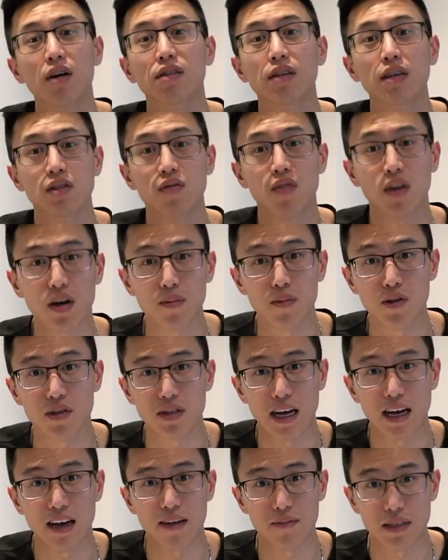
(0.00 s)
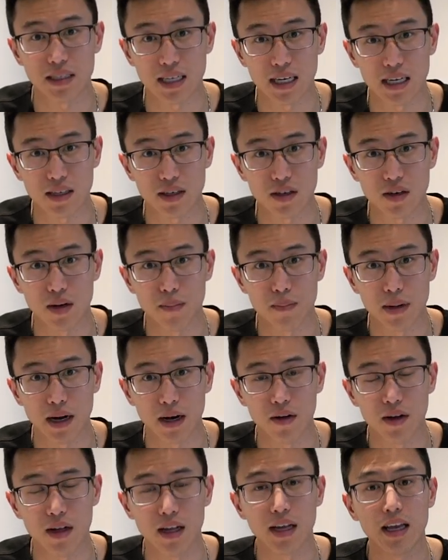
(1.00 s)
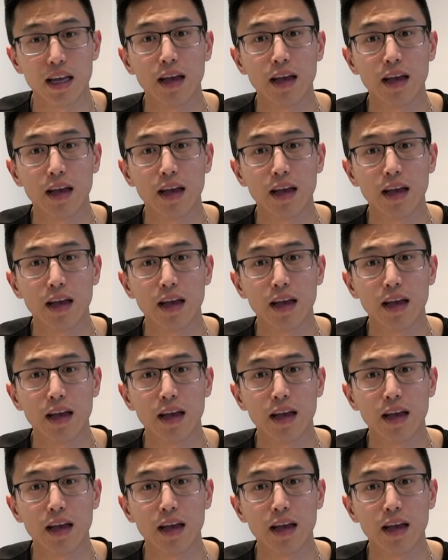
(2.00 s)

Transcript: all these variables that I've been telling you about.